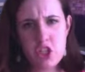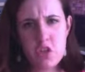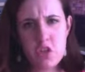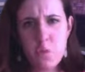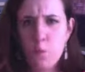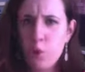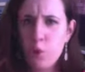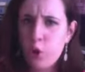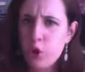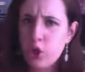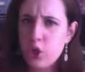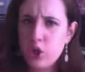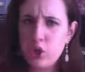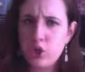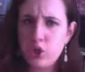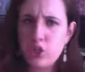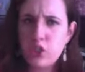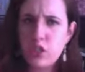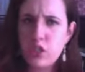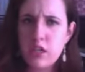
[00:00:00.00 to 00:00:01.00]
and
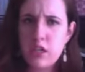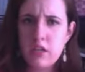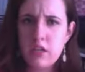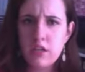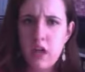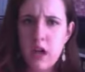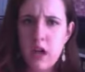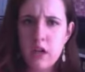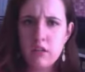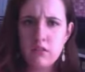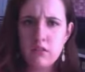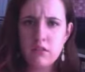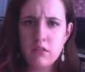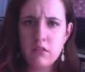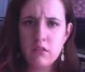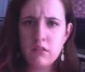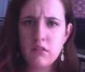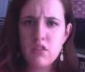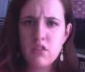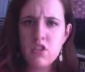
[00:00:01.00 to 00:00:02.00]
words and
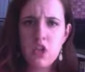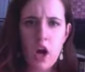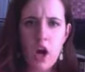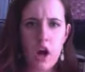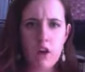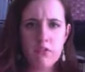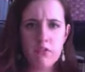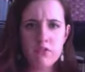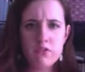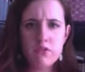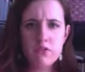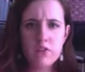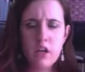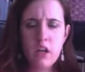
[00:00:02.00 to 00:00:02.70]
stuff